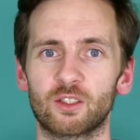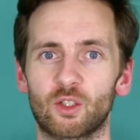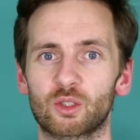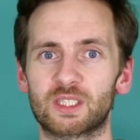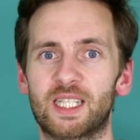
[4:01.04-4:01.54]

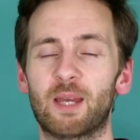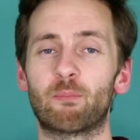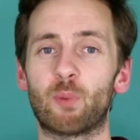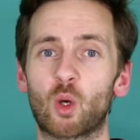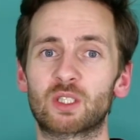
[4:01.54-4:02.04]
not to
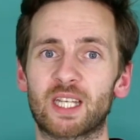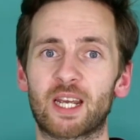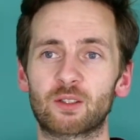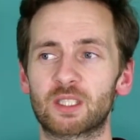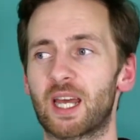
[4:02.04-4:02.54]
get bogged
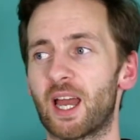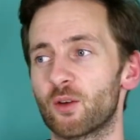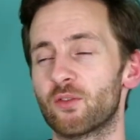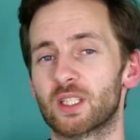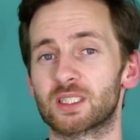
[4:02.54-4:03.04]
down in
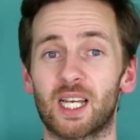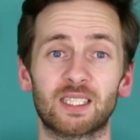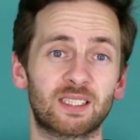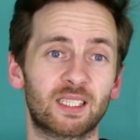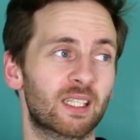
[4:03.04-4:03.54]
how
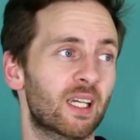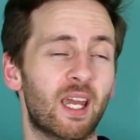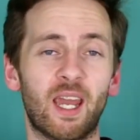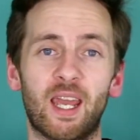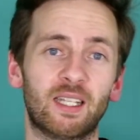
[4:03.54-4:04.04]
fantastic
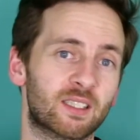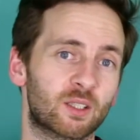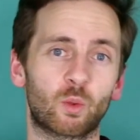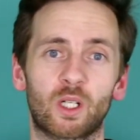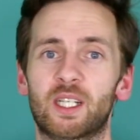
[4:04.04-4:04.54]

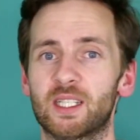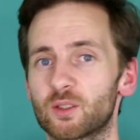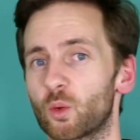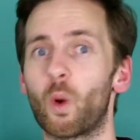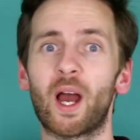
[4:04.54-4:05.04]
X's work
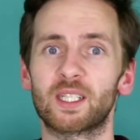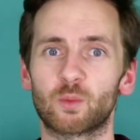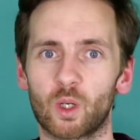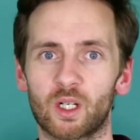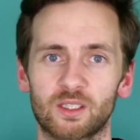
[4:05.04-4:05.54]
is or Y's
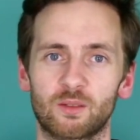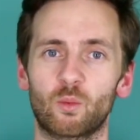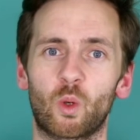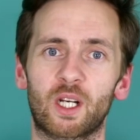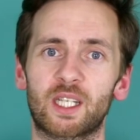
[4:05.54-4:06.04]

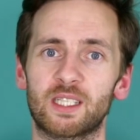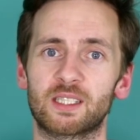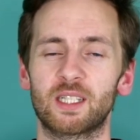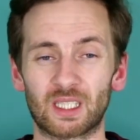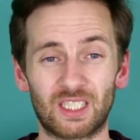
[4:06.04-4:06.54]
work
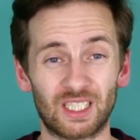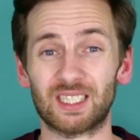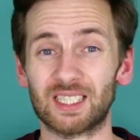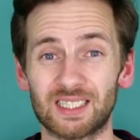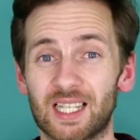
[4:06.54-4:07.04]
is. Just
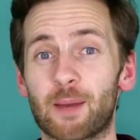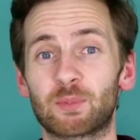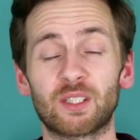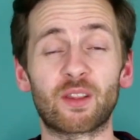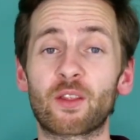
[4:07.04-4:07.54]

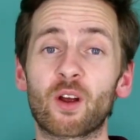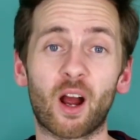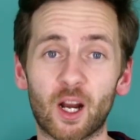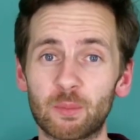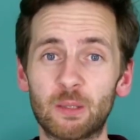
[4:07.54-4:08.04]
accept that there
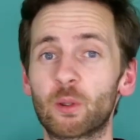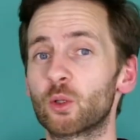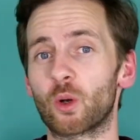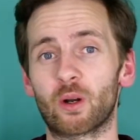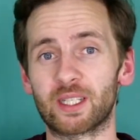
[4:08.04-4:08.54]
are people
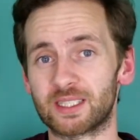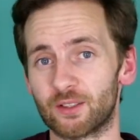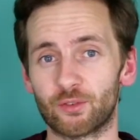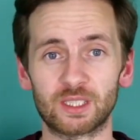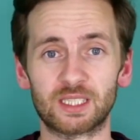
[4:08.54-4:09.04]
who are at a
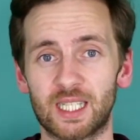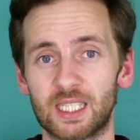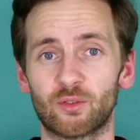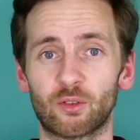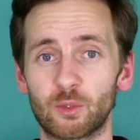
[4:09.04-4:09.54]
different
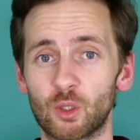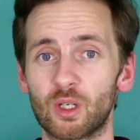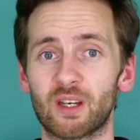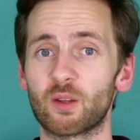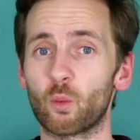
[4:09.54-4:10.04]
stage from you
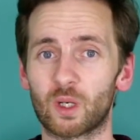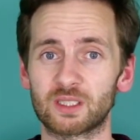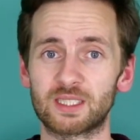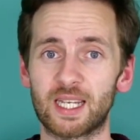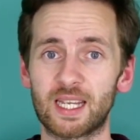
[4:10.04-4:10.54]
and that
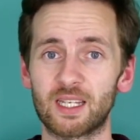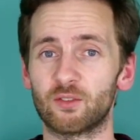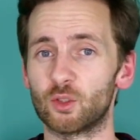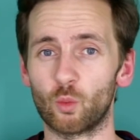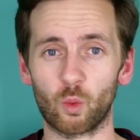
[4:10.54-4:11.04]
one day,
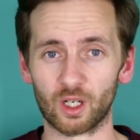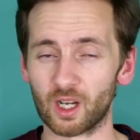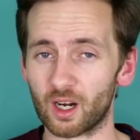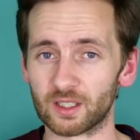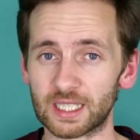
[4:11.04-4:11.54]
if you work
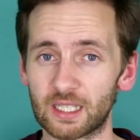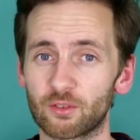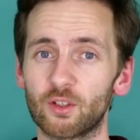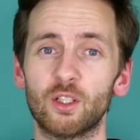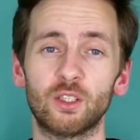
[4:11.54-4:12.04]
hard
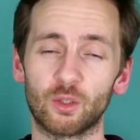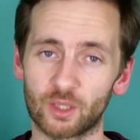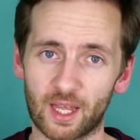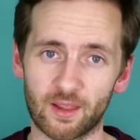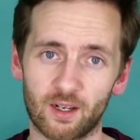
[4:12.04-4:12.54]
enough, you'll
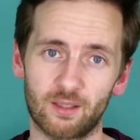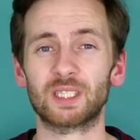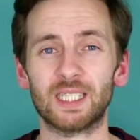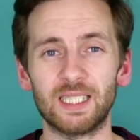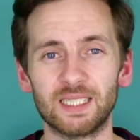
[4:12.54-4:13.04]
get there.
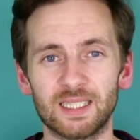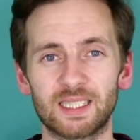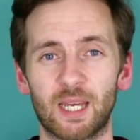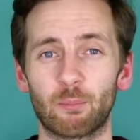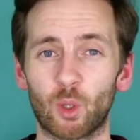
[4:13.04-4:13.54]
It's easy to
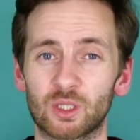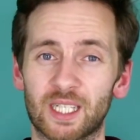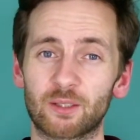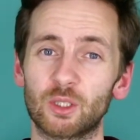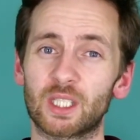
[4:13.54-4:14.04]
get bogged
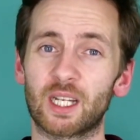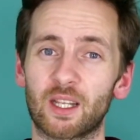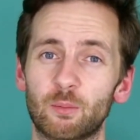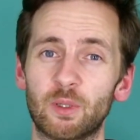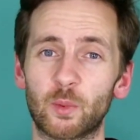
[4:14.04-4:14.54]
down looking at
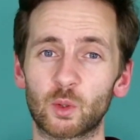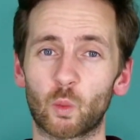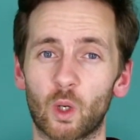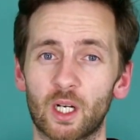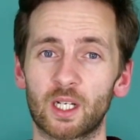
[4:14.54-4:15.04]
other people's
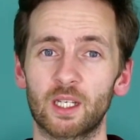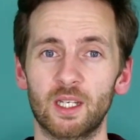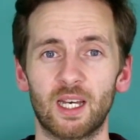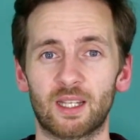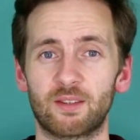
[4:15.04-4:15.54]
work
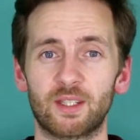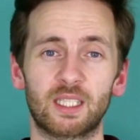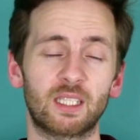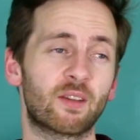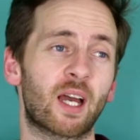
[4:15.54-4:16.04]
and
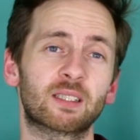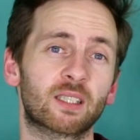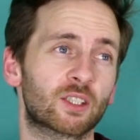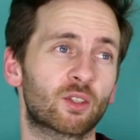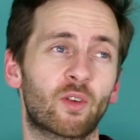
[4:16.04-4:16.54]
thinking, that's
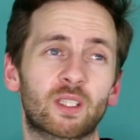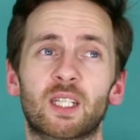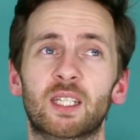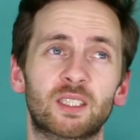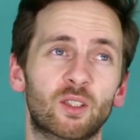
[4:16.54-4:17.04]
such a
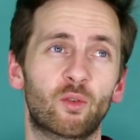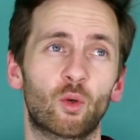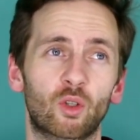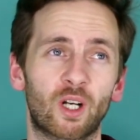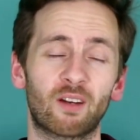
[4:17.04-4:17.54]
fantastic
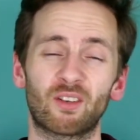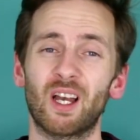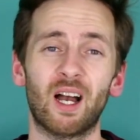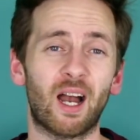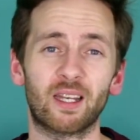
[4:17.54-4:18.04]
photograph,
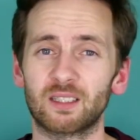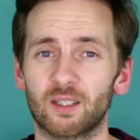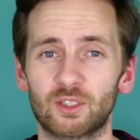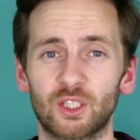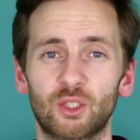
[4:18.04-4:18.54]
I'd
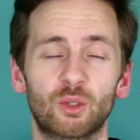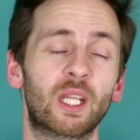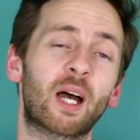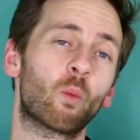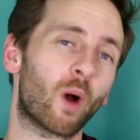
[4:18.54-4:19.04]
love to shoot
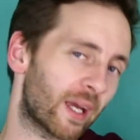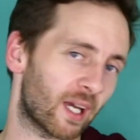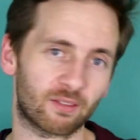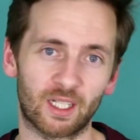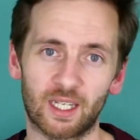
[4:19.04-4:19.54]
that, why
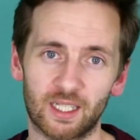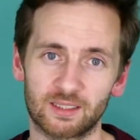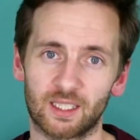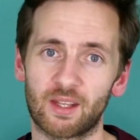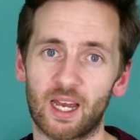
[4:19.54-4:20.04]
haven't I had
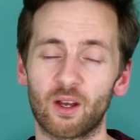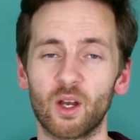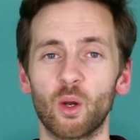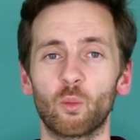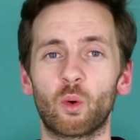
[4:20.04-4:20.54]
done that?
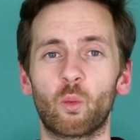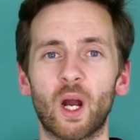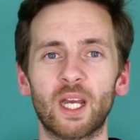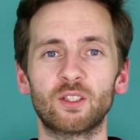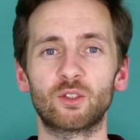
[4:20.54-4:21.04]
Well,
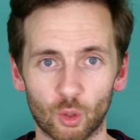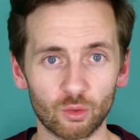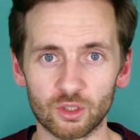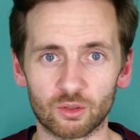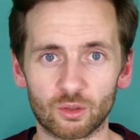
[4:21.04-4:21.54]
why
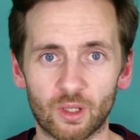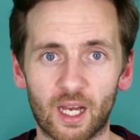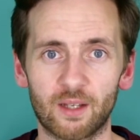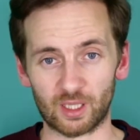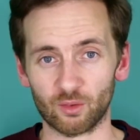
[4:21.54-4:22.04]
don't you do
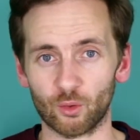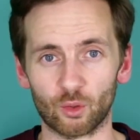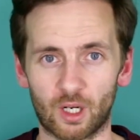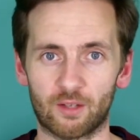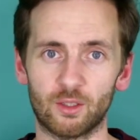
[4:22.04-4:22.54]
that? Pick a
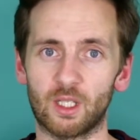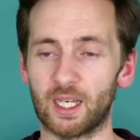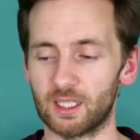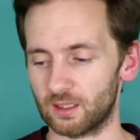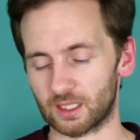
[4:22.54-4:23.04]
photograph you
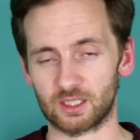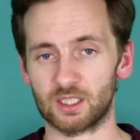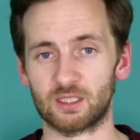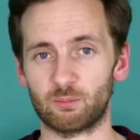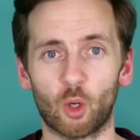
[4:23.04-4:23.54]
like and
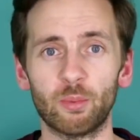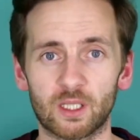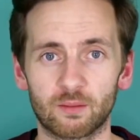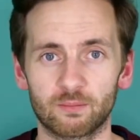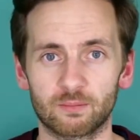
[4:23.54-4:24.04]
just copy
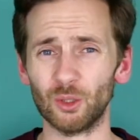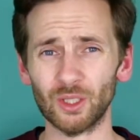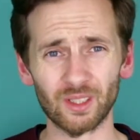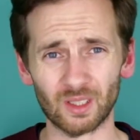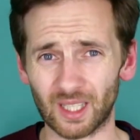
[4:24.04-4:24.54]
it.
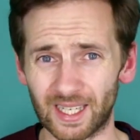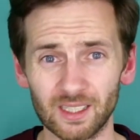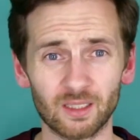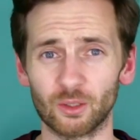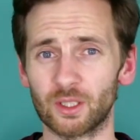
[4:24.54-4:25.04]
Look at the
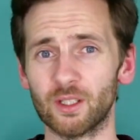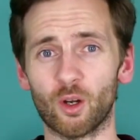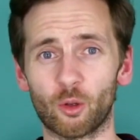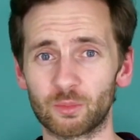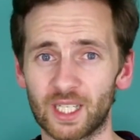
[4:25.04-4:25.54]
light, look at the
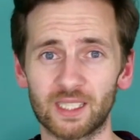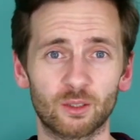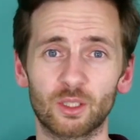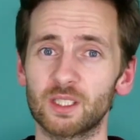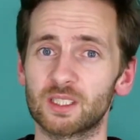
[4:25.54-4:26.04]
object,
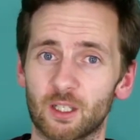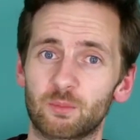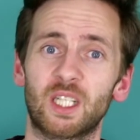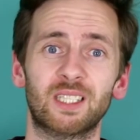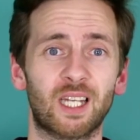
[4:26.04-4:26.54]
look at the
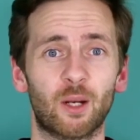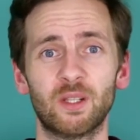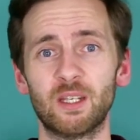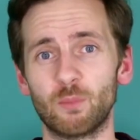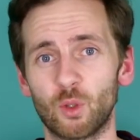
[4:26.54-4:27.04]
subject, how are
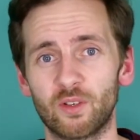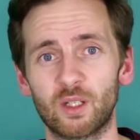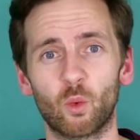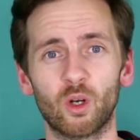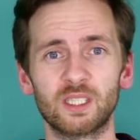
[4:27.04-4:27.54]
they
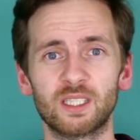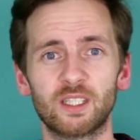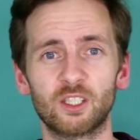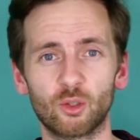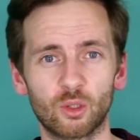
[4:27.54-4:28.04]
moving, what is it
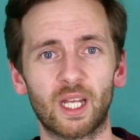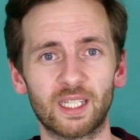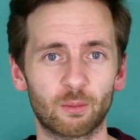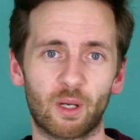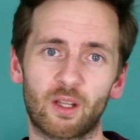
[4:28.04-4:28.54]
that you
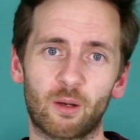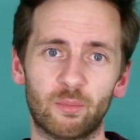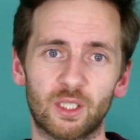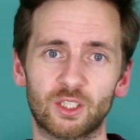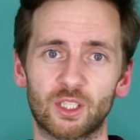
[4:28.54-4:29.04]
like about that
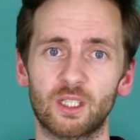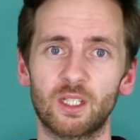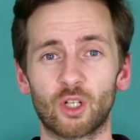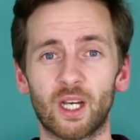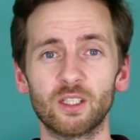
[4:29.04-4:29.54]
picture?
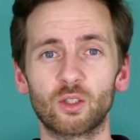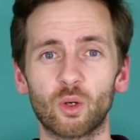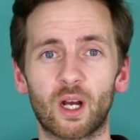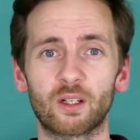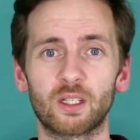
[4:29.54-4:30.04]
Try and
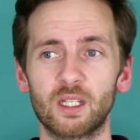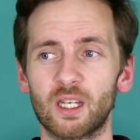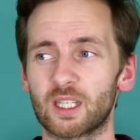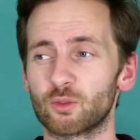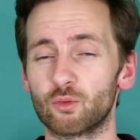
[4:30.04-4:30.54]
go out
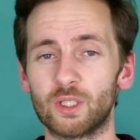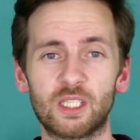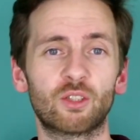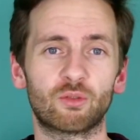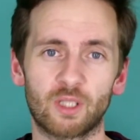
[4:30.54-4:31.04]
and
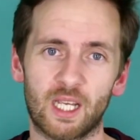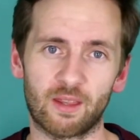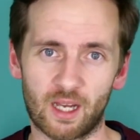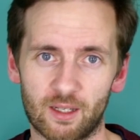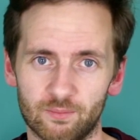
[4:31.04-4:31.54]
recreate
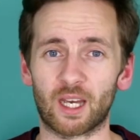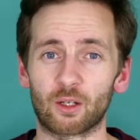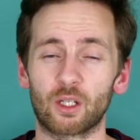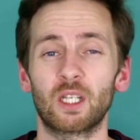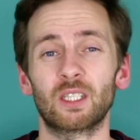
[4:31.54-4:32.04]
that.
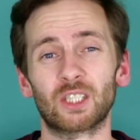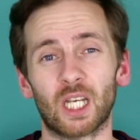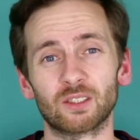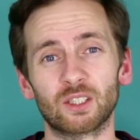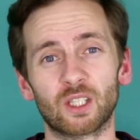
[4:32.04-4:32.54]
Now,
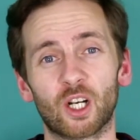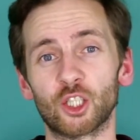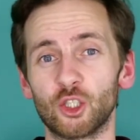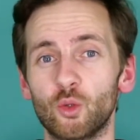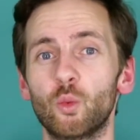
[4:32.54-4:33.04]
chances are
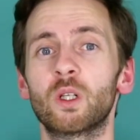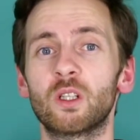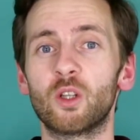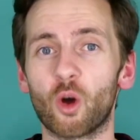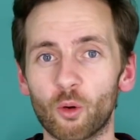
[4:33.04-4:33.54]
you will
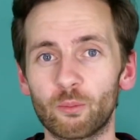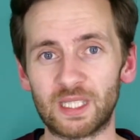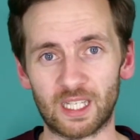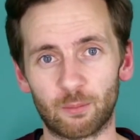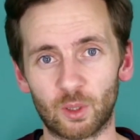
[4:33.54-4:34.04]
not
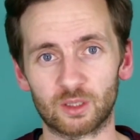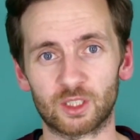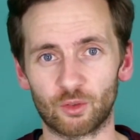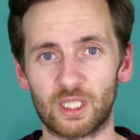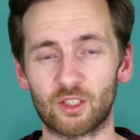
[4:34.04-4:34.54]
be able
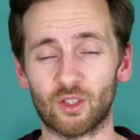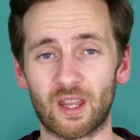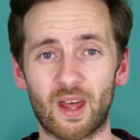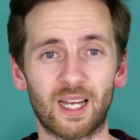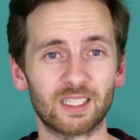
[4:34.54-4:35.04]
to
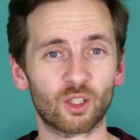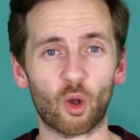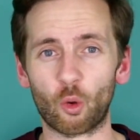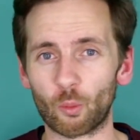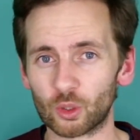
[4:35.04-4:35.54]
recreate that. It's
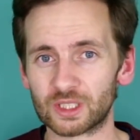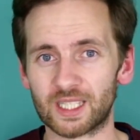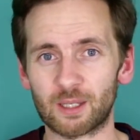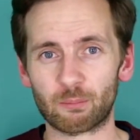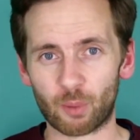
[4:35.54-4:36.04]
almost
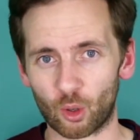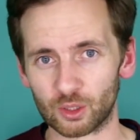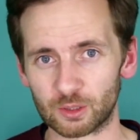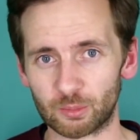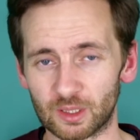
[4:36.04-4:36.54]

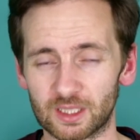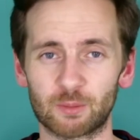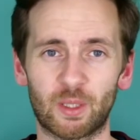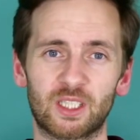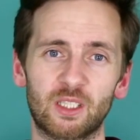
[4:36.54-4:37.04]
impossible,
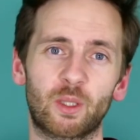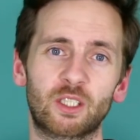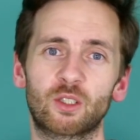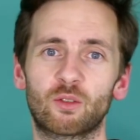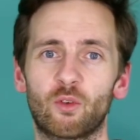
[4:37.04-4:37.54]
especially when
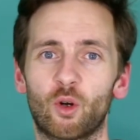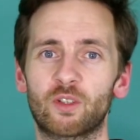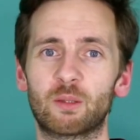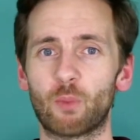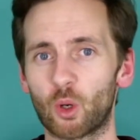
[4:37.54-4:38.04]
you're
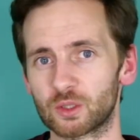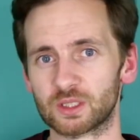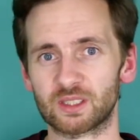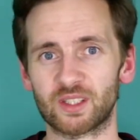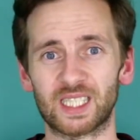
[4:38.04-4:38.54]
involving
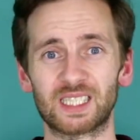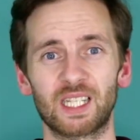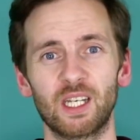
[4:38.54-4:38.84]
models and things,